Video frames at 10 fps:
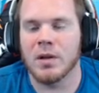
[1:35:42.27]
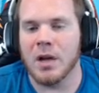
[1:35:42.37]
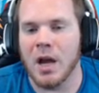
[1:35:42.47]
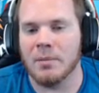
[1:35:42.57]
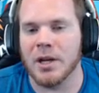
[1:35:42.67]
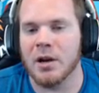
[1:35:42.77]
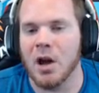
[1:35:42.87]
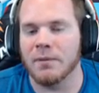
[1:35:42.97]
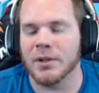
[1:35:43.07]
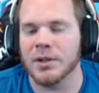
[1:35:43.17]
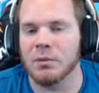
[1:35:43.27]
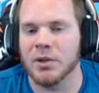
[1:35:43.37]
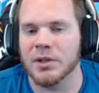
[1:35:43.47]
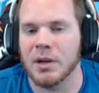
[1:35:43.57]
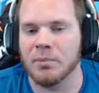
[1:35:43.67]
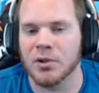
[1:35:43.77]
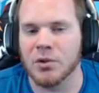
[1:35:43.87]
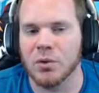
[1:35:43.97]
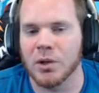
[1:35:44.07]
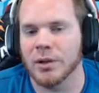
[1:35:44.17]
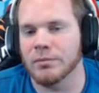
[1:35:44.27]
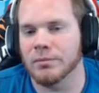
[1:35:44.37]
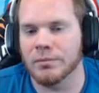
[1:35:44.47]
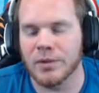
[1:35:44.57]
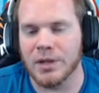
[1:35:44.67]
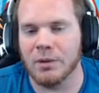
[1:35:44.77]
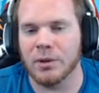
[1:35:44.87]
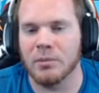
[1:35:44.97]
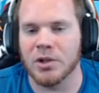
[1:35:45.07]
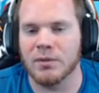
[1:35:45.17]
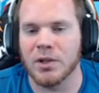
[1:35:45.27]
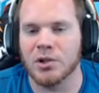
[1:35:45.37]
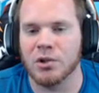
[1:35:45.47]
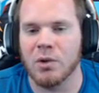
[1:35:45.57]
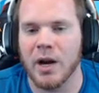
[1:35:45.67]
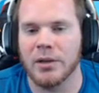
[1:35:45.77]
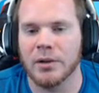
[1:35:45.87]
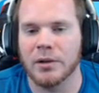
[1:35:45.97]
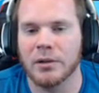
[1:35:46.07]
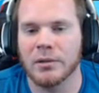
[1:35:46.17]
I mean, obviously with the tempered sword, it's not really much of an issue either.